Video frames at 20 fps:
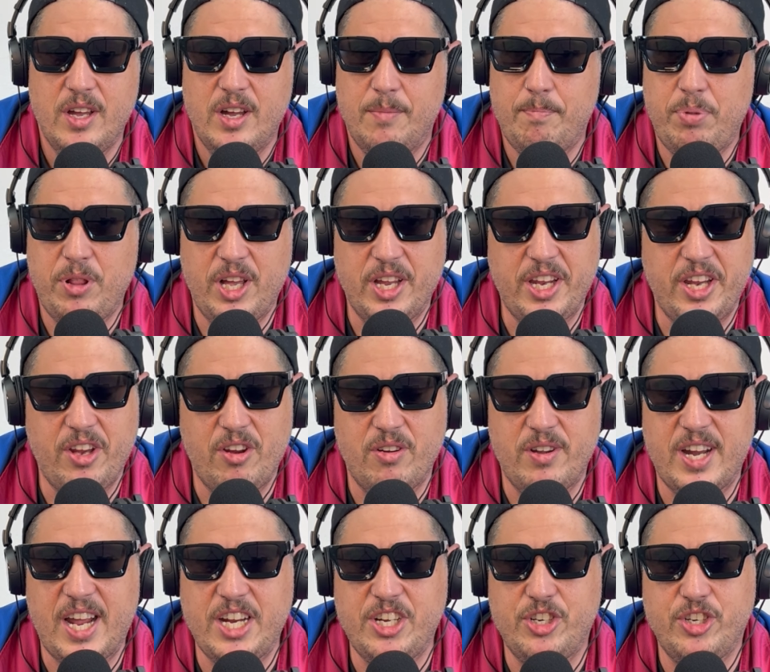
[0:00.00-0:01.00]
Plug in your
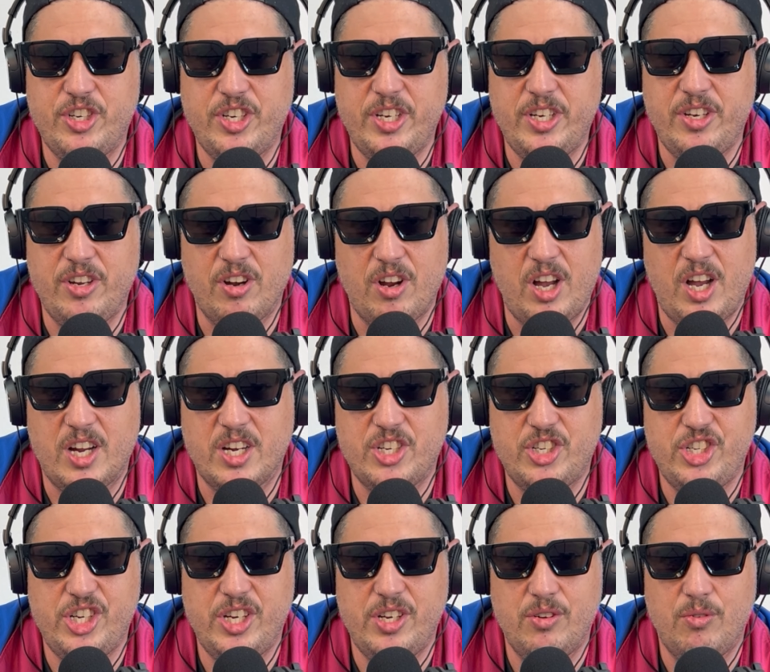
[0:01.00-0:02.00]
nitrogen, your
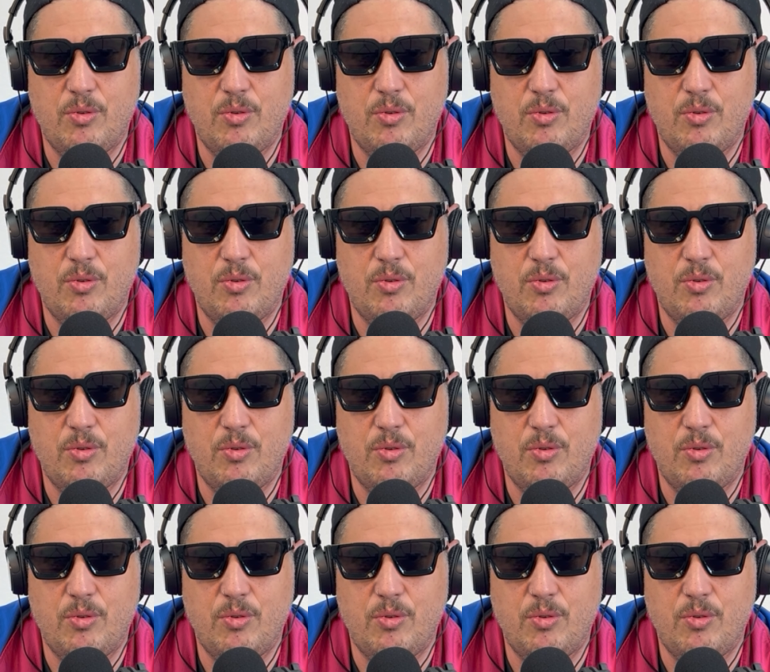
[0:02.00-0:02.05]
oxygen,